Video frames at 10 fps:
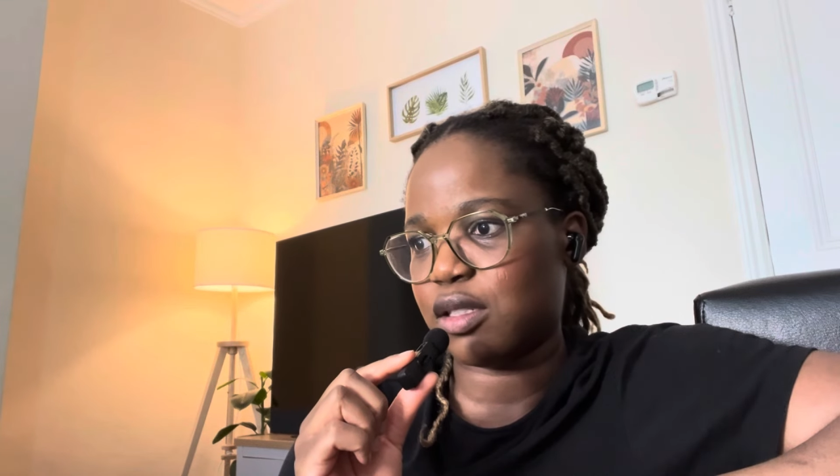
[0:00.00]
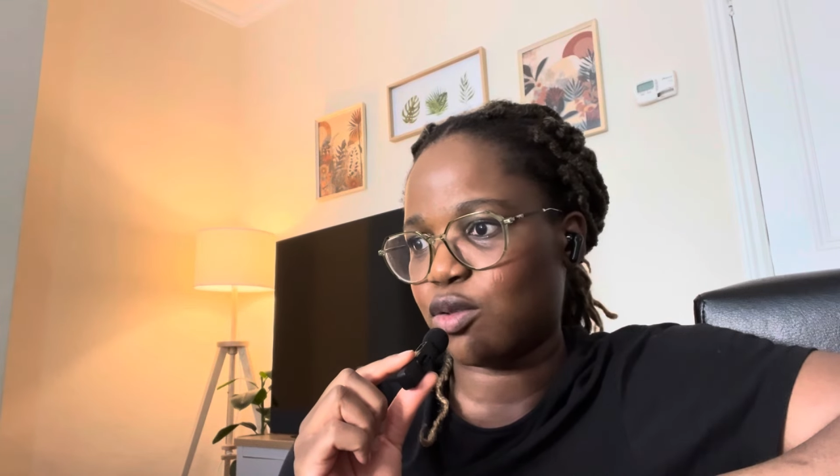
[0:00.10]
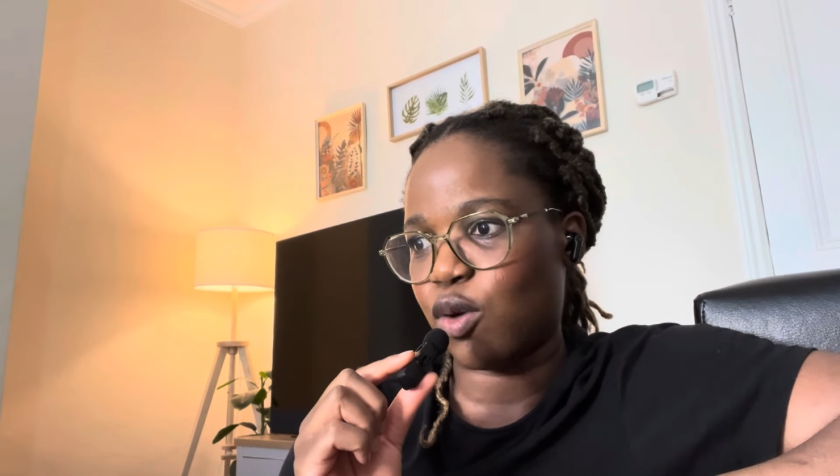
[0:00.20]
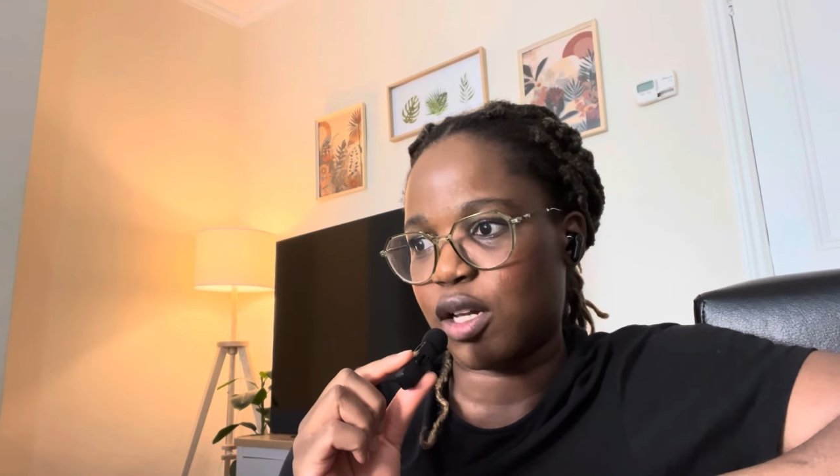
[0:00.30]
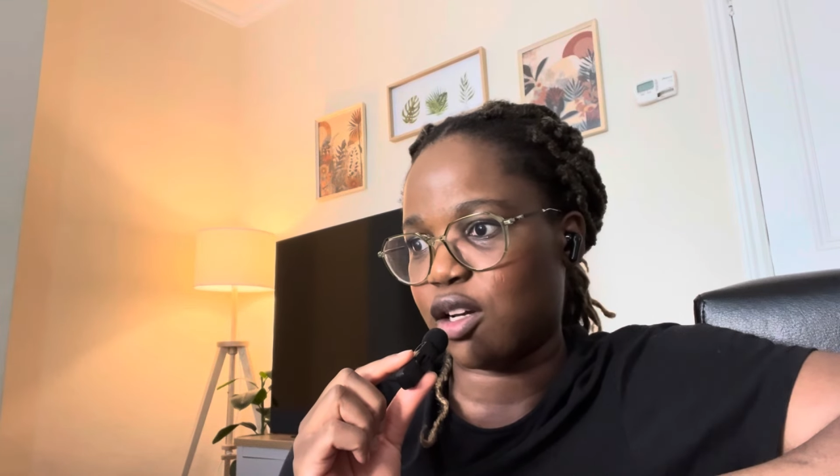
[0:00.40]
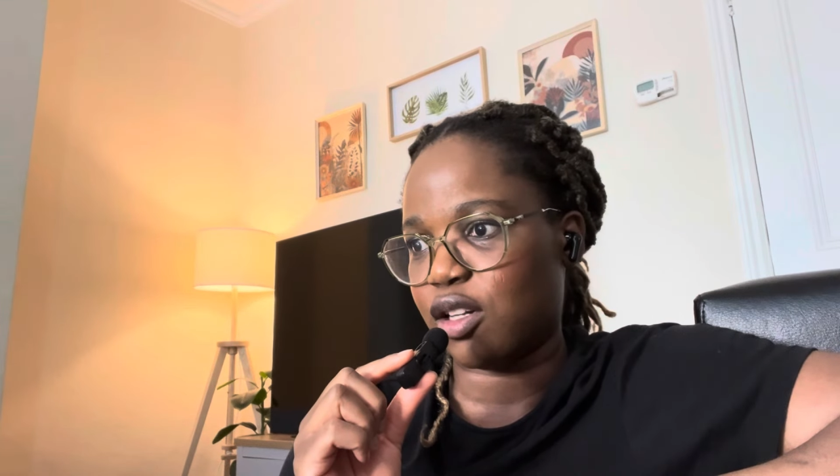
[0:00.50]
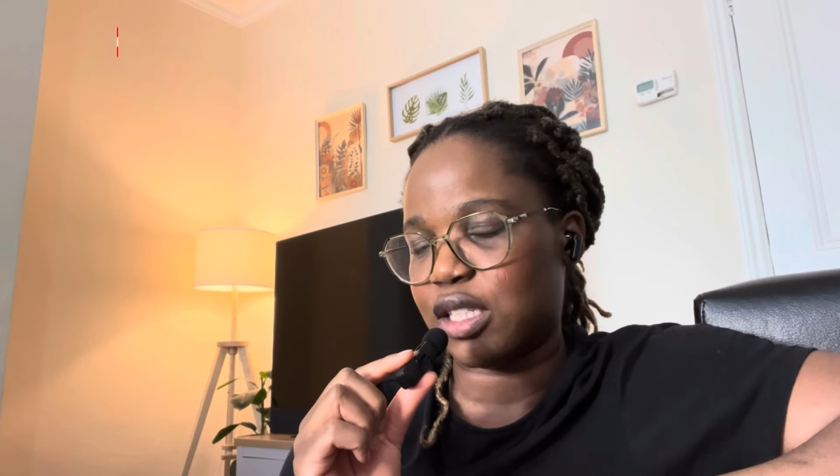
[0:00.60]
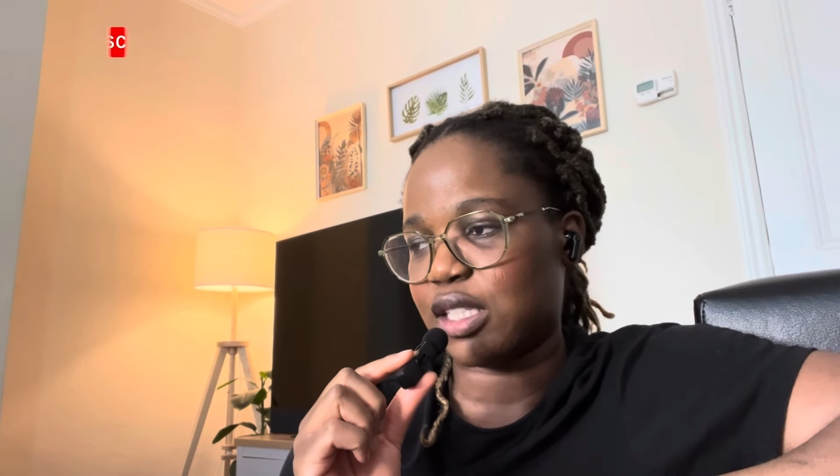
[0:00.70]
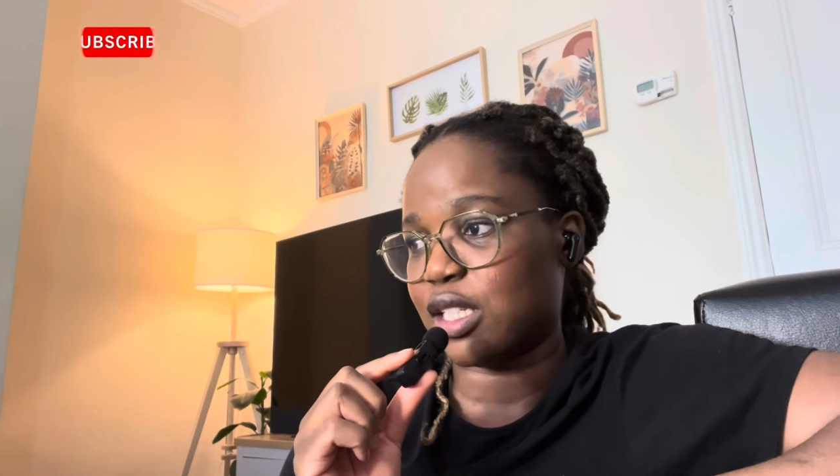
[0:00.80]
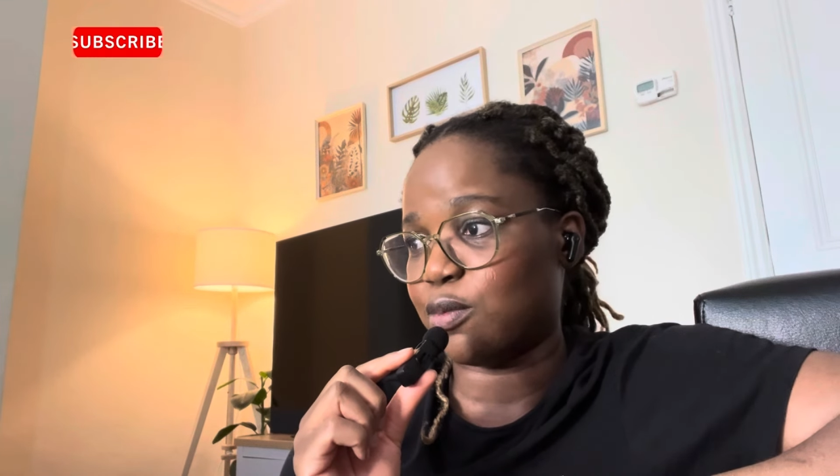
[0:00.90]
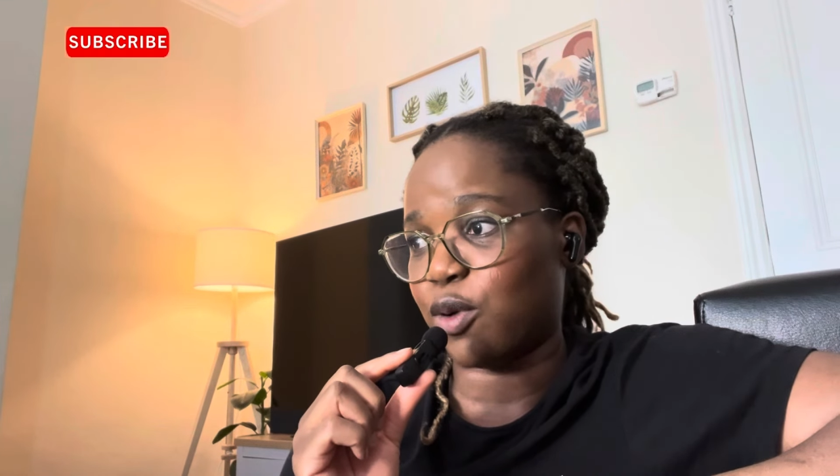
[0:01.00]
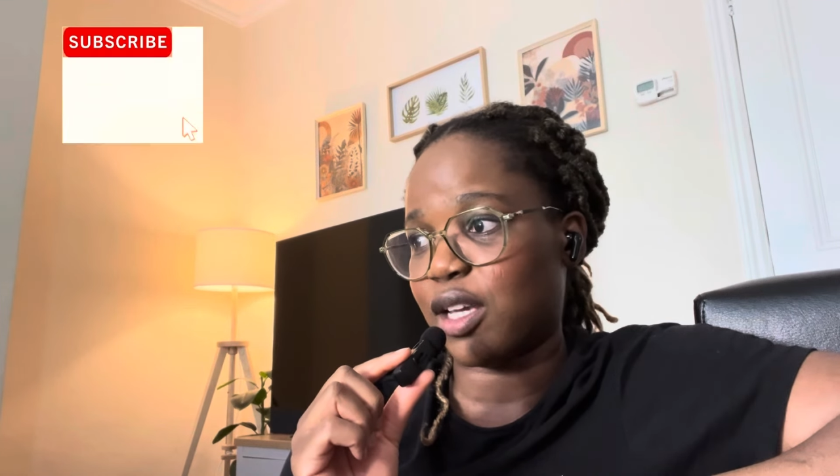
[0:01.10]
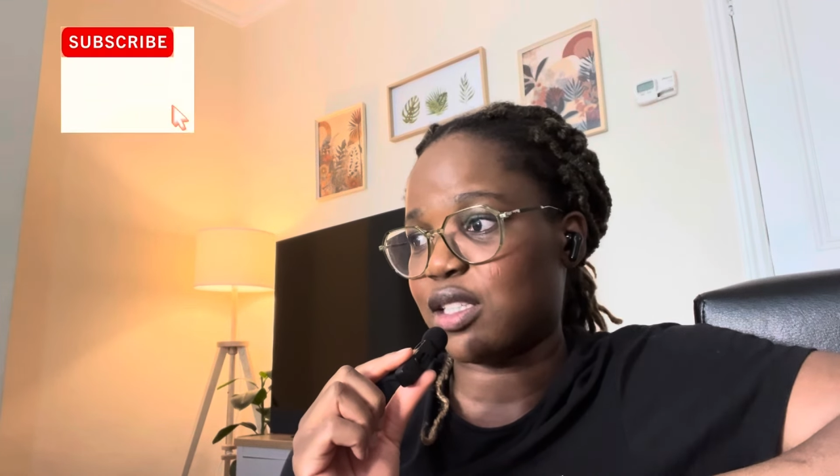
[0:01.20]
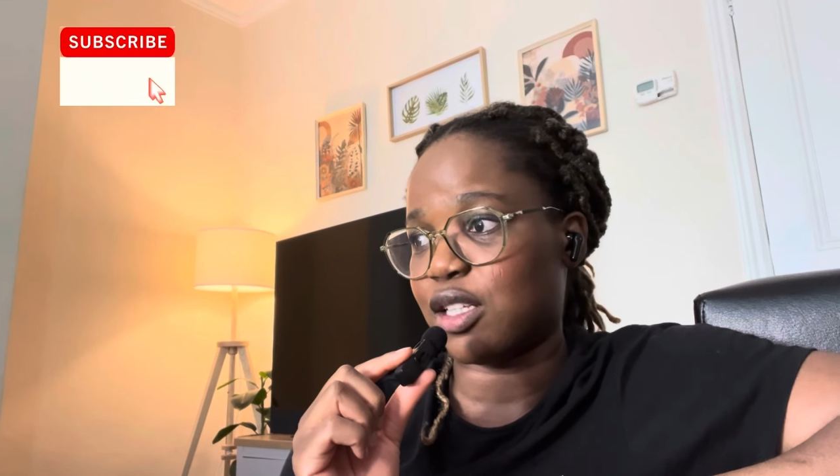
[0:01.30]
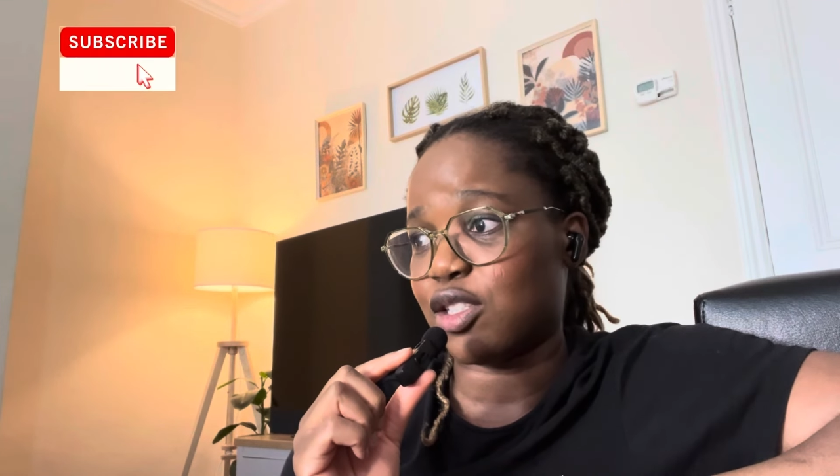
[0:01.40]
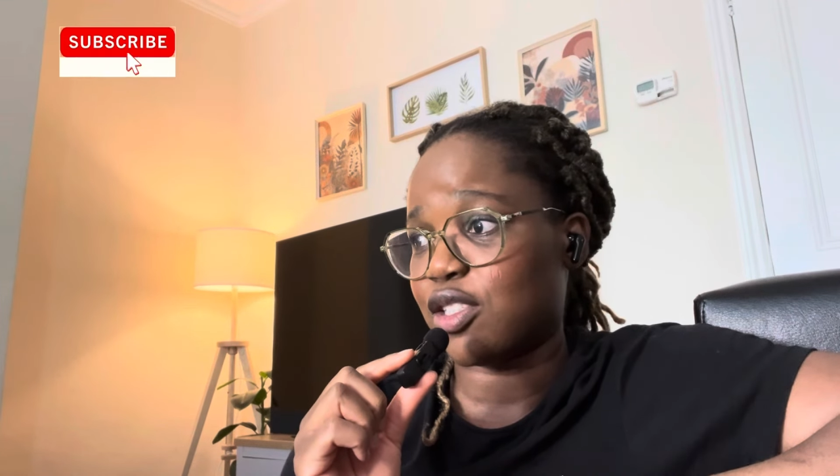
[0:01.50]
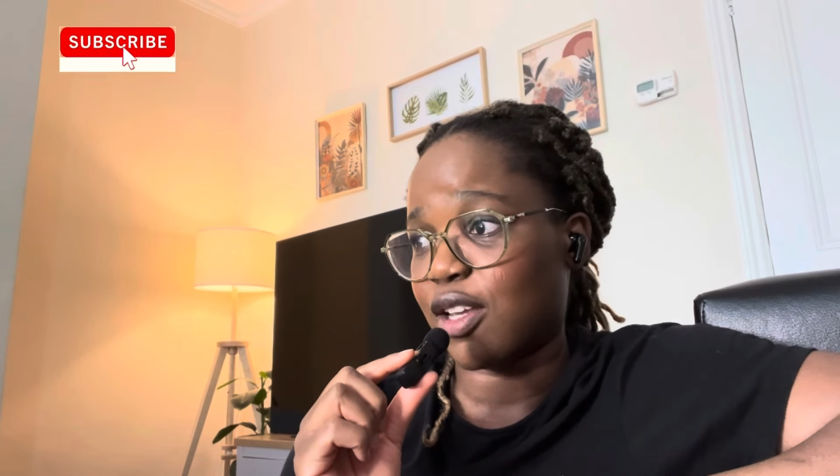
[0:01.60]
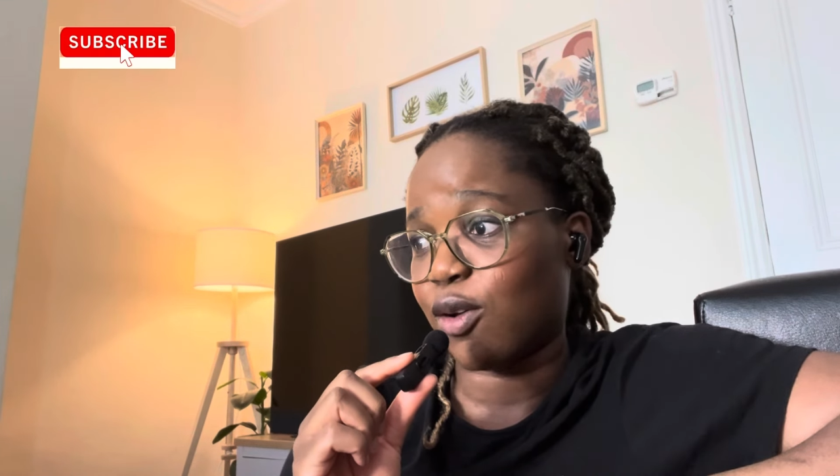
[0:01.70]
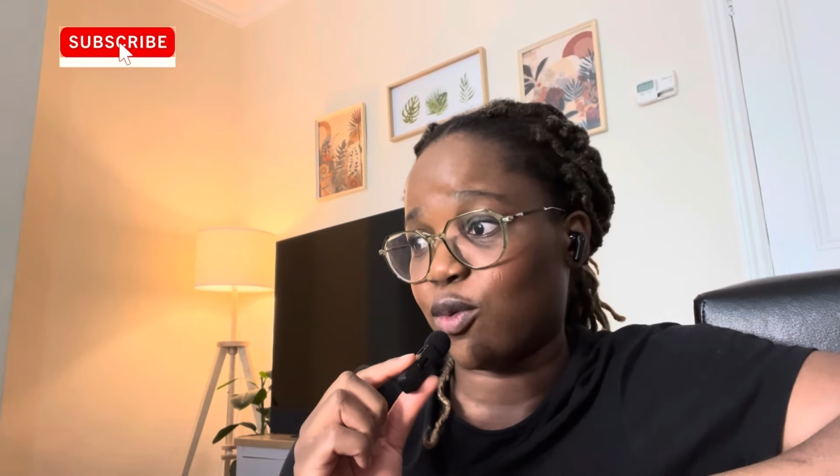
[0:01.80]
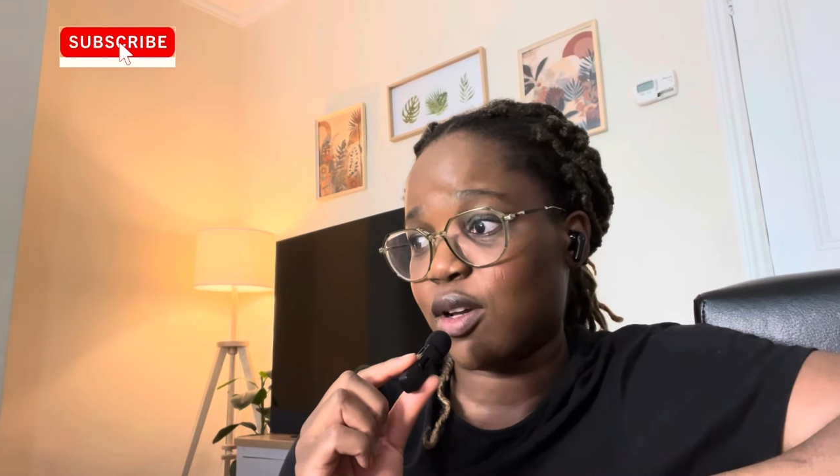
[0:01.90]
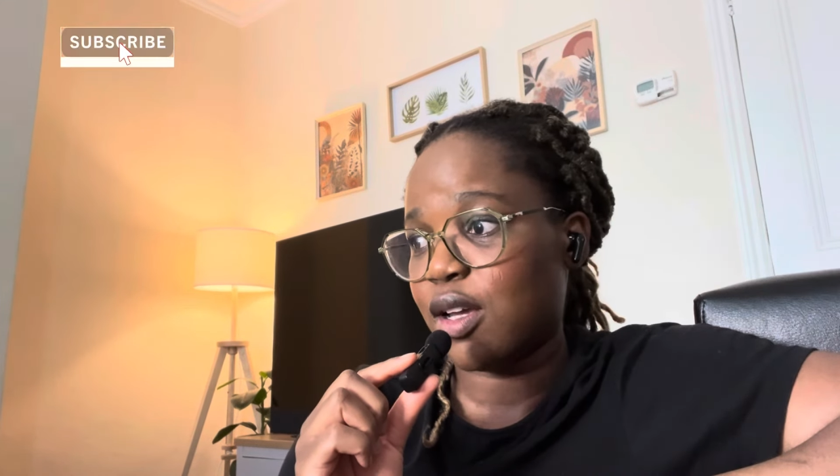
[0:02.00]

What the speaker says: quite a lot that says Brexit, so